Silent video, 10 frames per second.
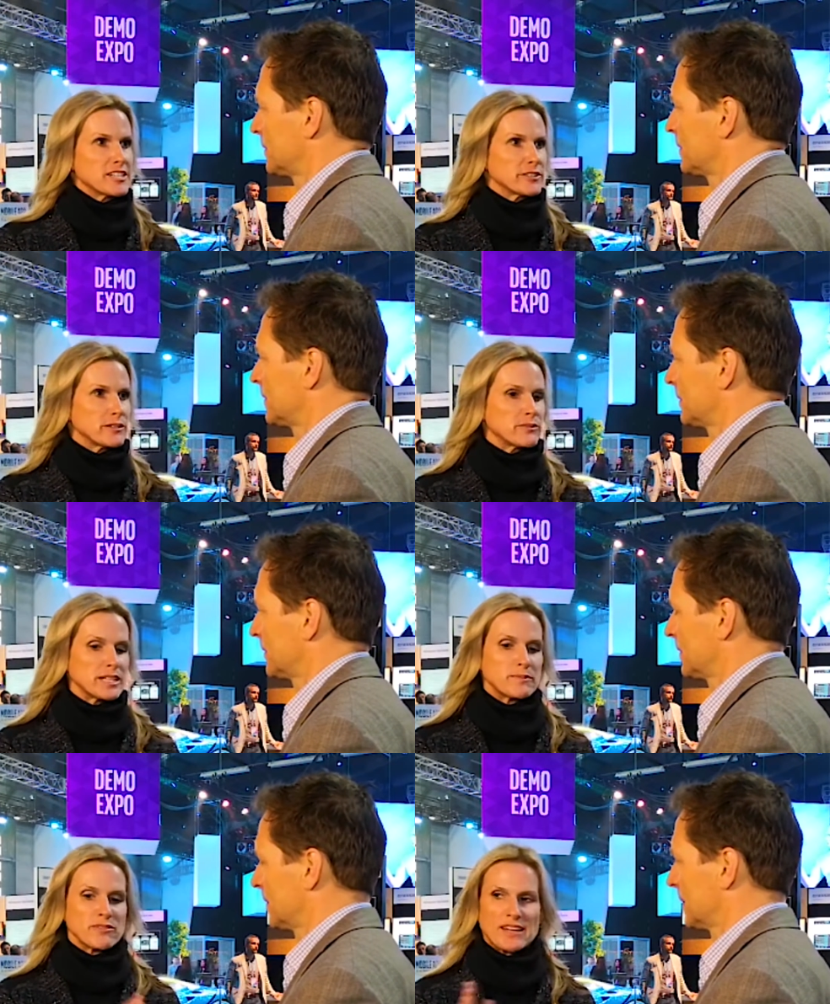Speaker 1: So we
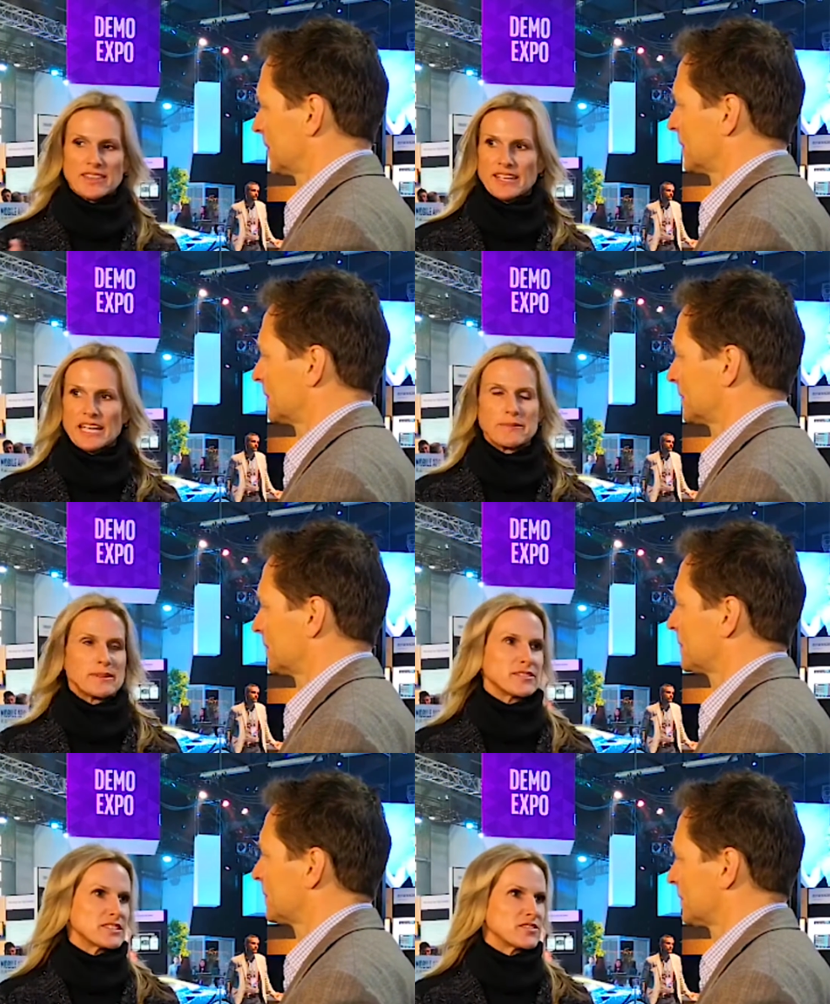really provide the
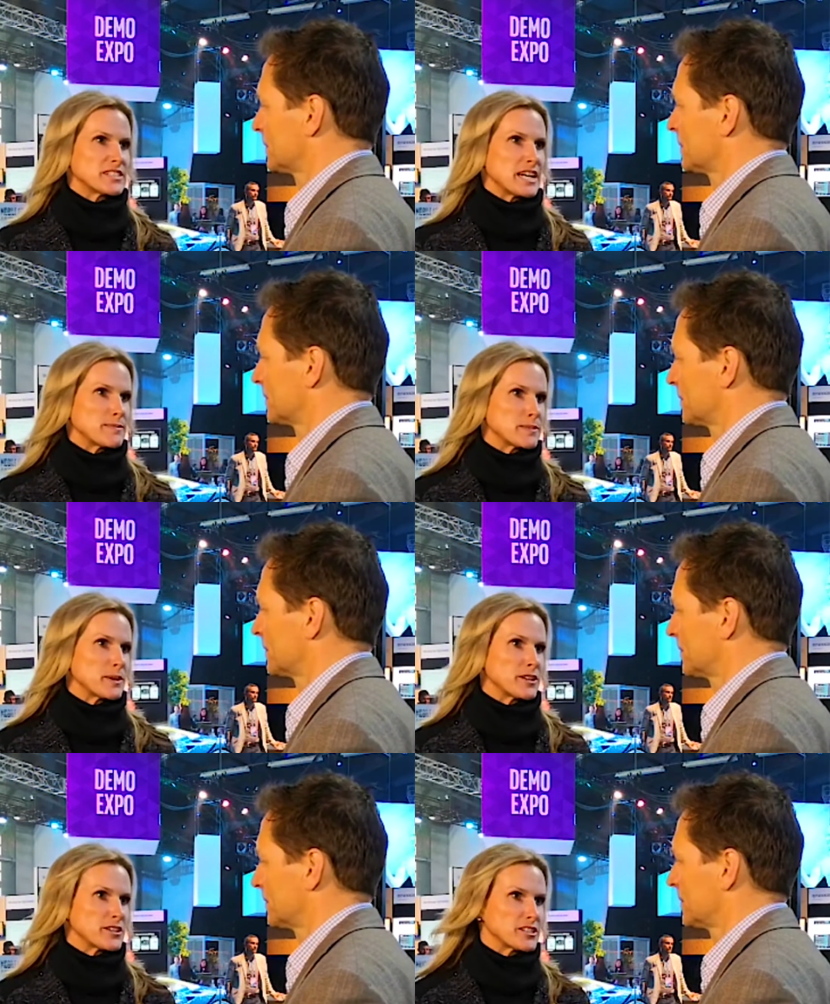gamut of different types
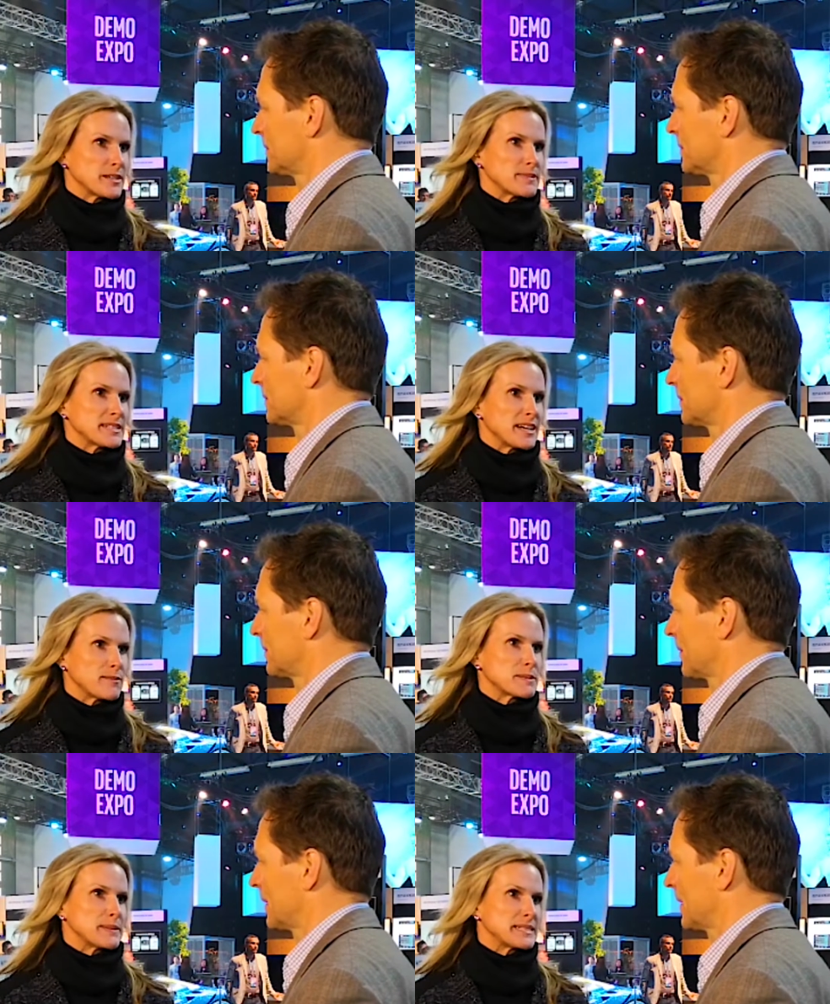of partnerships to
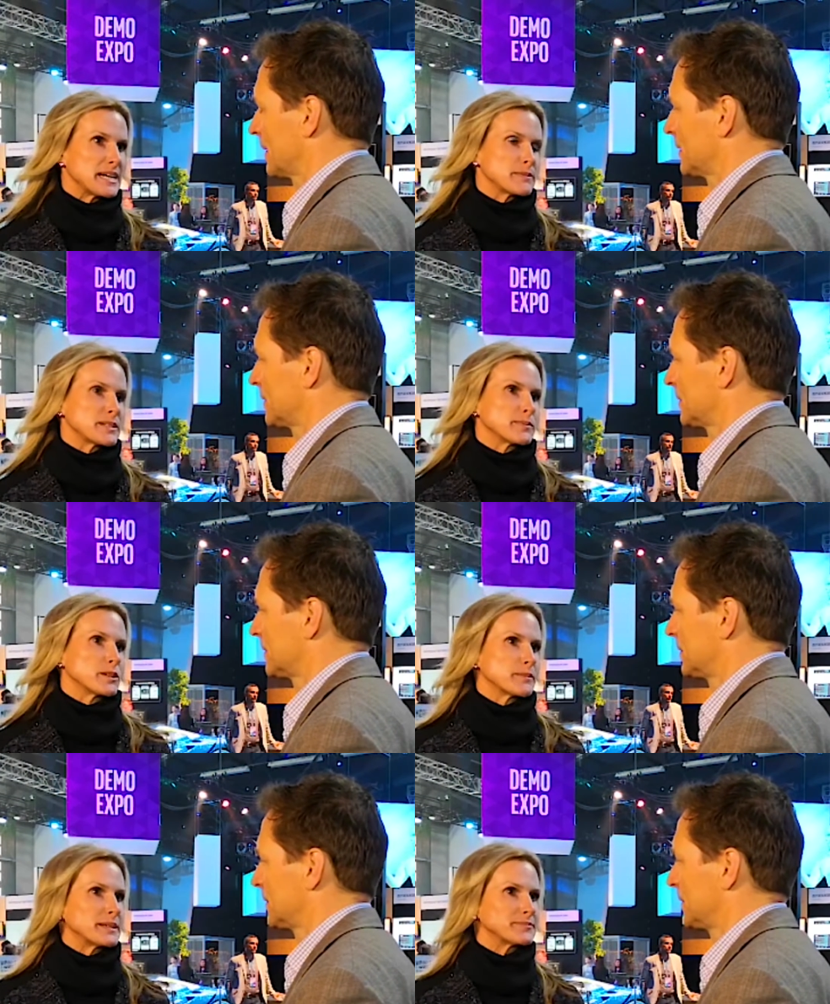help speed time to
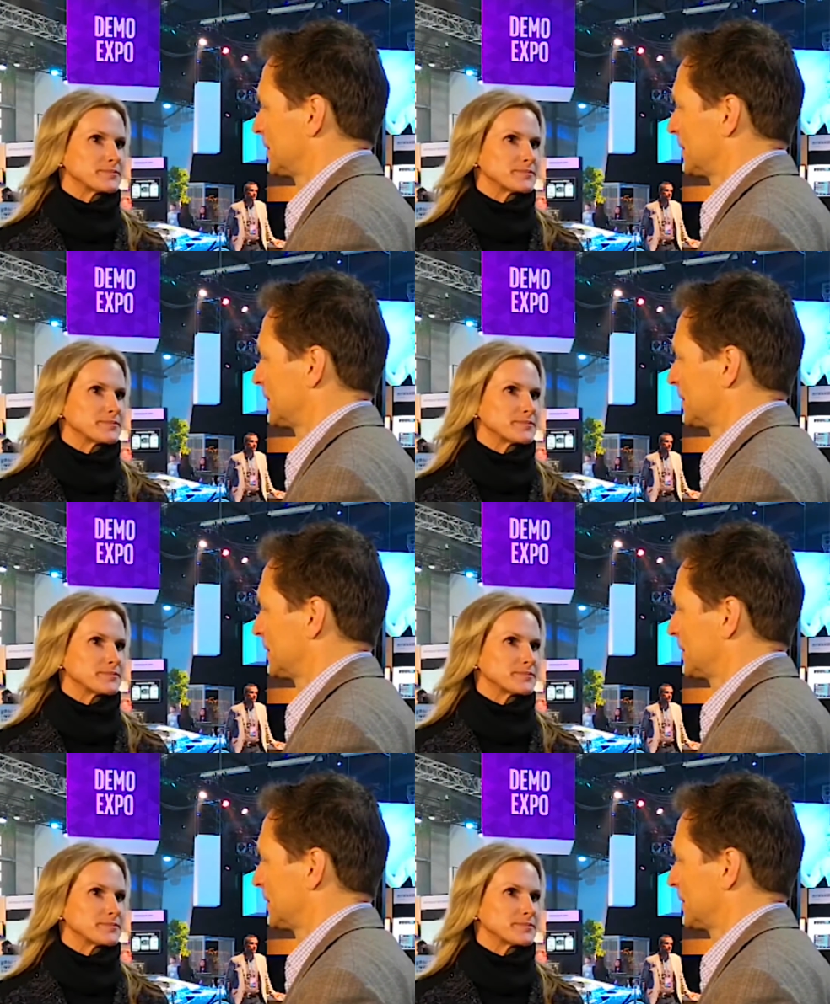deployment.